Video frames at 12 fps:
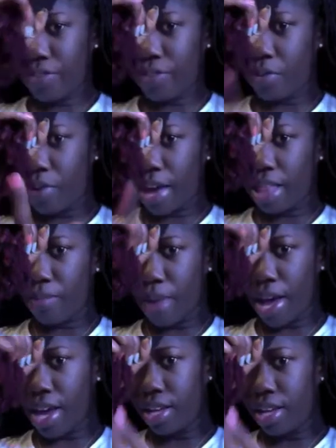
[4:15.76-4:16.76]
the way that
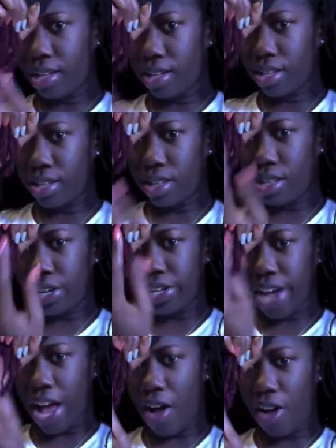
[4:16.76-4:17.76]
they're
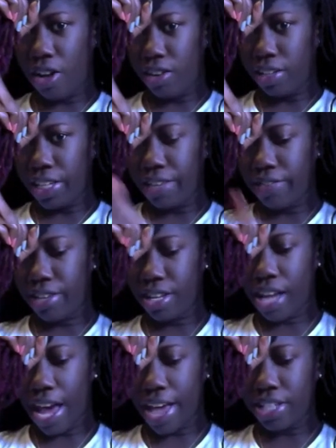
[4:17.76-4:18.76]
not all
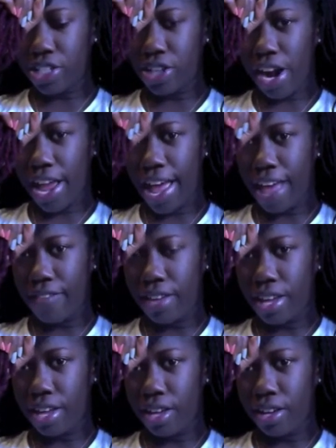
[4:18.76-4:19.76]
even, I start
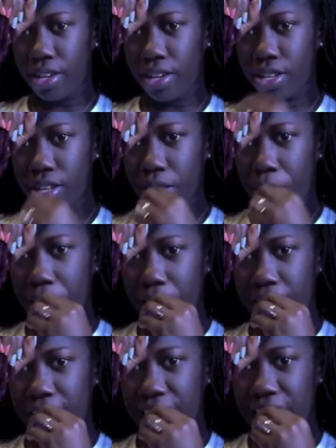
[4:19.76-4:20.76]
having
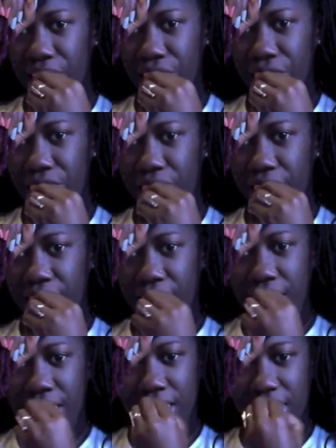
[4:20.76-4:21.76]
issues.
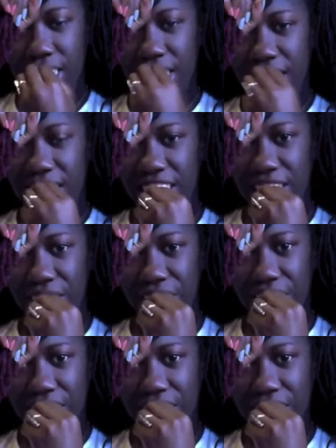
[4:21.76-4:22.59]
And so